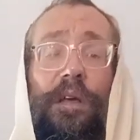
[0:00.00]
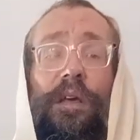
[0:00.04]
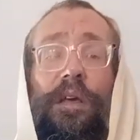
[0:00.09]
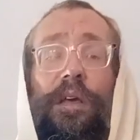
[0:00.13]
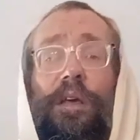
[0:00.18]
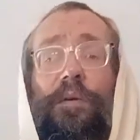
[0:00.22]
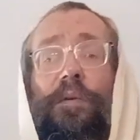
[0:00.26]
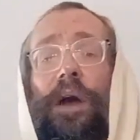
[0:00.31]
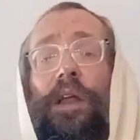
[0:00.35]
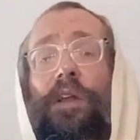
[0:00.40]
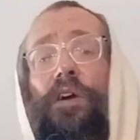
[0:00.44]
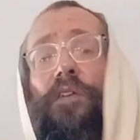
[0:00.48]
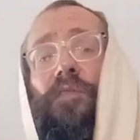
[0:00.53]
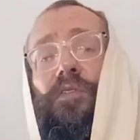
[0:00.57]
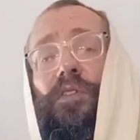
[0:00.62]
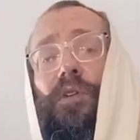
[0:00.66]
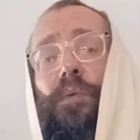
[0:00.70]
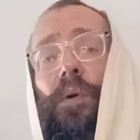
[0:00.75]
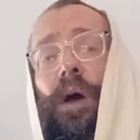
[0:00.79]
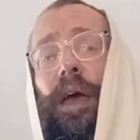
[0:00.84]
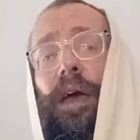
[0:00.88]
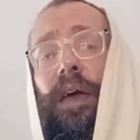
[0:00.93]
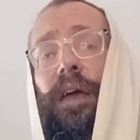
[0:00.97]
He went off the
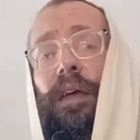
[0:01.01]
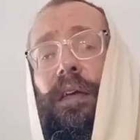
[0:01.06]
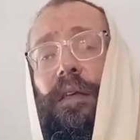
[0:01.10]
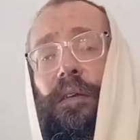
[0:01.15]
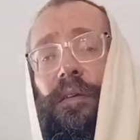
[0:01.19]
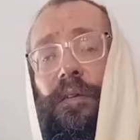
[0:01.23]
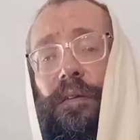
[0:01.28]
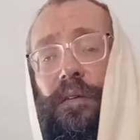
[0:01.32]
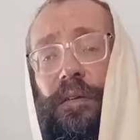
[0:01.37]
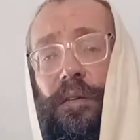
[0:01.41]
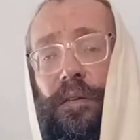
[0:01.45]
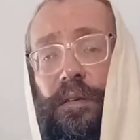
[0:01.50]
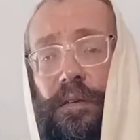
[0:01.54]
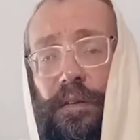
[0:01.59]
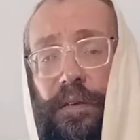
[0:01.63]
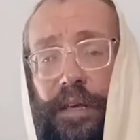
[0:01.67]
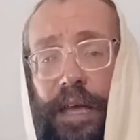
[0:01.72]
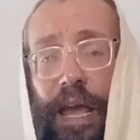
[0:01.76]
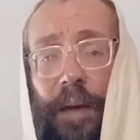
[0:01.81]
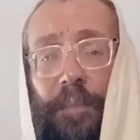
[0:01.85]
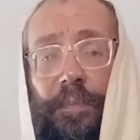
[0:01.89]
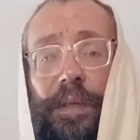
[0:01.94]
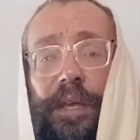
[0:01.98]
way. He
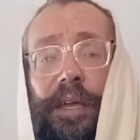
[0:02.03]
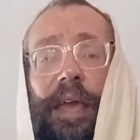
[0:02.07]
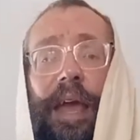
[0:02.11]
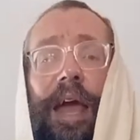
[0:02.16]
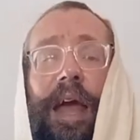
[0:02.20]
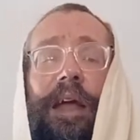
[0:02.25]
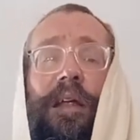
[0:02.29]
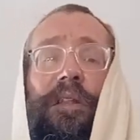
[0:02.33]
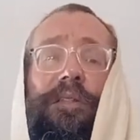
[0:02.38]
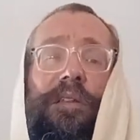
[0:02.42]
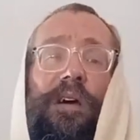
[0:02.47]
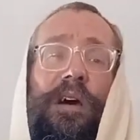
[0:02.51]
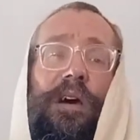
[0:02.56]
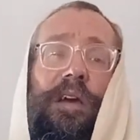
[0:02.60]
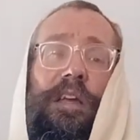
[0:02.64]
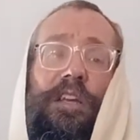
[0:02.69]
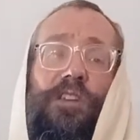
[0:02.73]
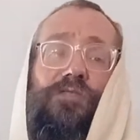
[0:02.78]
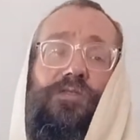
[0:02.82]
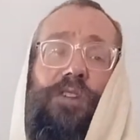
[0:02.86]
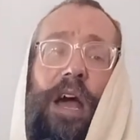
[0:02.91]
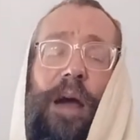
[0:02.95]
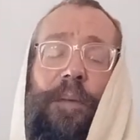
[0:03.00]
came to Canada, he
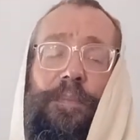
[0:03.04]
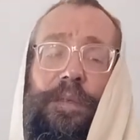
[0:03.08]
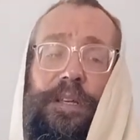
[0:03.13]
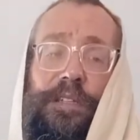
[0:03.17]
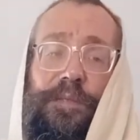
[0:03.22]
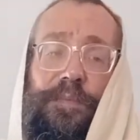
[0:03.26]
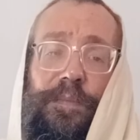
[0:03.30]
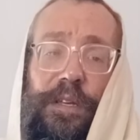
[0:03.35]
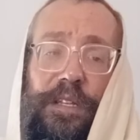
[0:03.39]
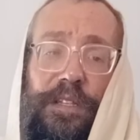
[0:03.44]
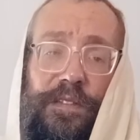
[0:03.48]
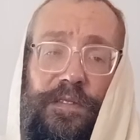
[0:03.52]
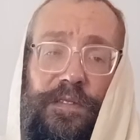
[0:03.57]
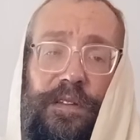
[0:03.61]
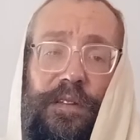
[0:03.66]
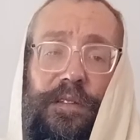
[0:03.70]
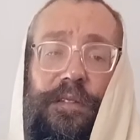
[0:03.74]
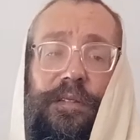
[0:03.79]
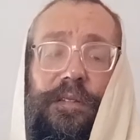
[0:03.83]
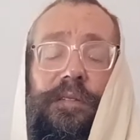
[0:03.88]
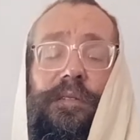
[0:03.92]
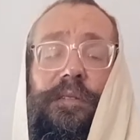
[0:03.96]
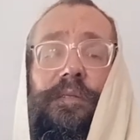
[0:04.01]
dropped his
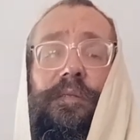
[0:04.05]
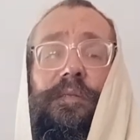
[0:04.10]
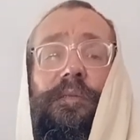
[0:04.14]
mitzvahs.